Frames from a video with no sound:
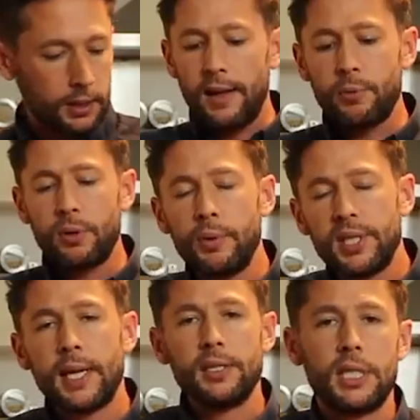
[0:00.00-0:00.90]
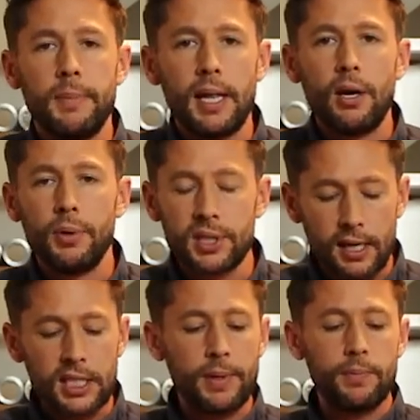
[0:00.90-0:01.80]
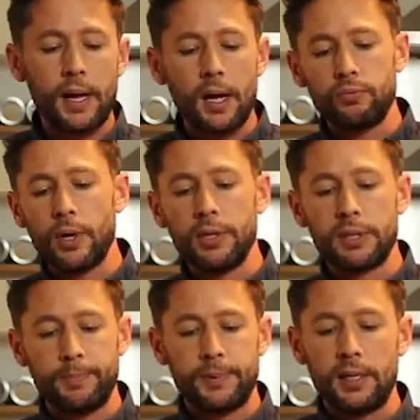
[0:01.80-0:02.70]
Everyone always says to me, roast